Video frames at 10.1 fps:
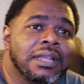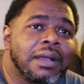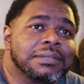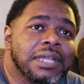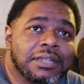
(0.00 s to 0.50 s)

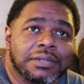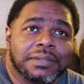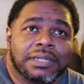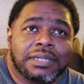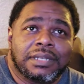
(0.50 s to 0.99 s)
was
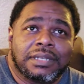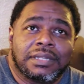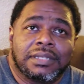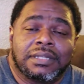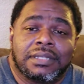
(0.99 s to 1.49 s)
under a
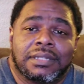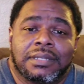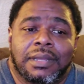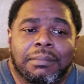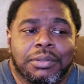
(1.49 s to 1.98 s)

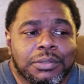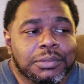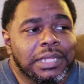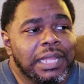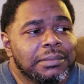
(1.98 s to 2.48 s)

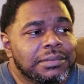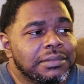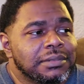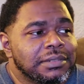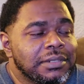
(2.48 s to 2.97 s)
pool
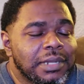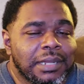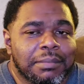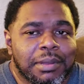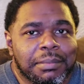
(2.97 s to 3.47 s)
table,
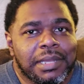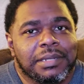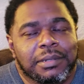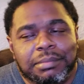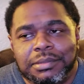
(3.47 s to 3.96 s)
they put me
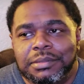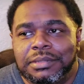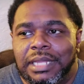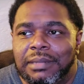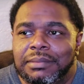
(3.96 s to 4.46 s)
under a pool
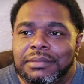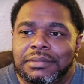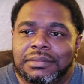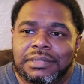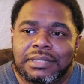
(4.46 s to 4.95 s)
table,
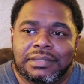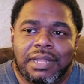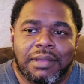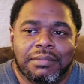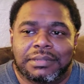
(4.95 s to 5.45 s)
and
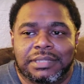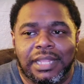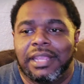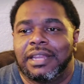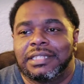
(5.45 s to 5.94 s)
I was
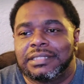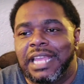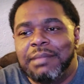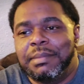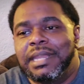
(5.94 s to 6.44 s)
scared. They just
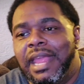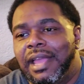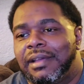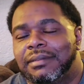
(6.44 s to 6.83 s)
laid me down.